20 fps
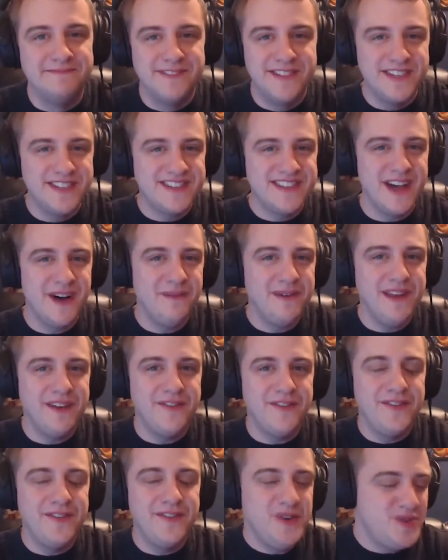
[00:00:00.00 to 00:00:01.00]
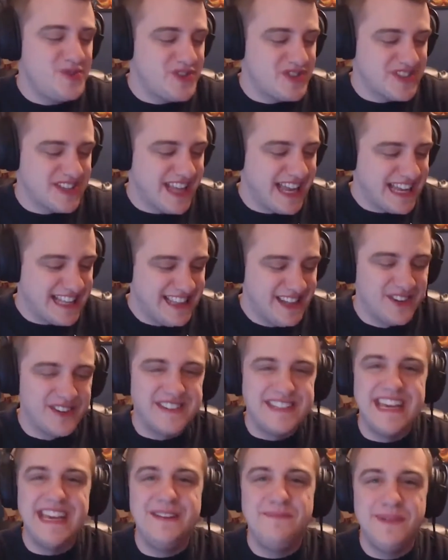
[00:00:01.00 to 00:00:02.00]
just tell me a few just like little
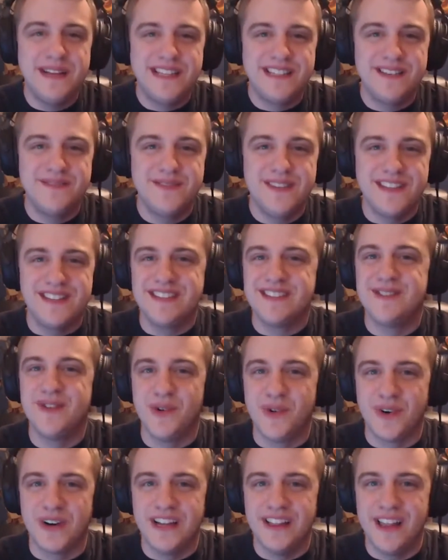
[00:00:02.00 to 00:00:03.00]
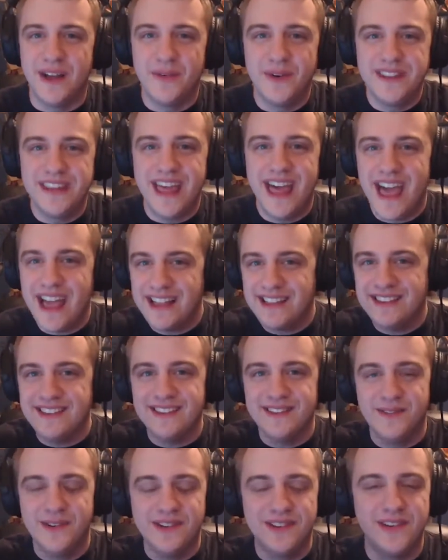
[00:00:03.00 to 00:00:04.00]
tidbits of the story. Like
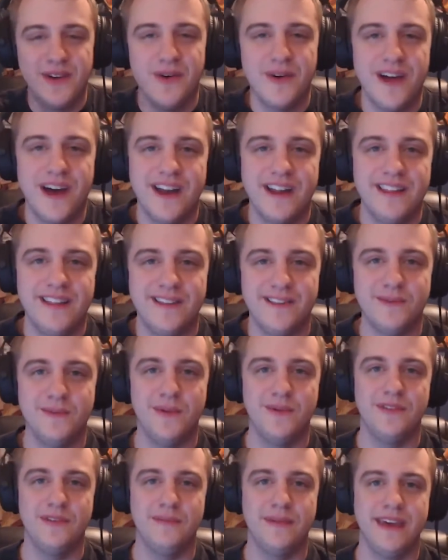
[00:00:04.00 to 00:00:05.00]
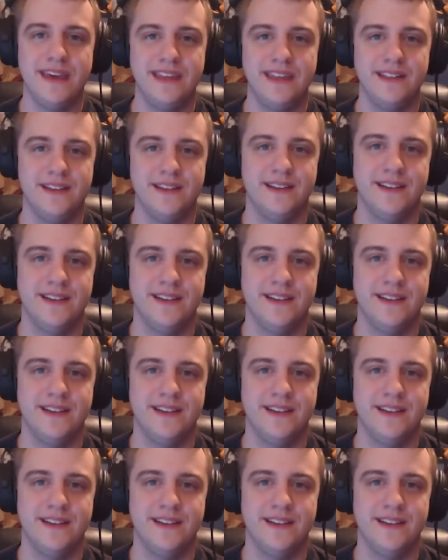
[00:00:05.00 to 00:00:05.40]
what's going on in this movie, man?